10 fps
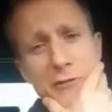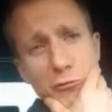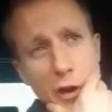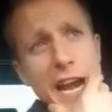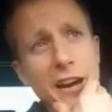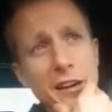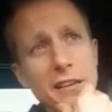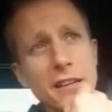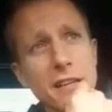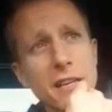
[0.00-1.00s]
That's
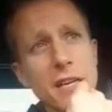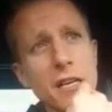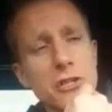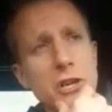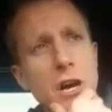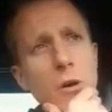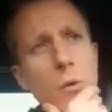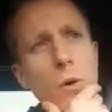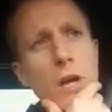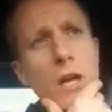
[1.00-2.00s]
rare.
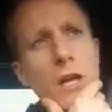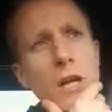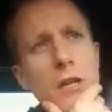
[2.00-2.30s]
So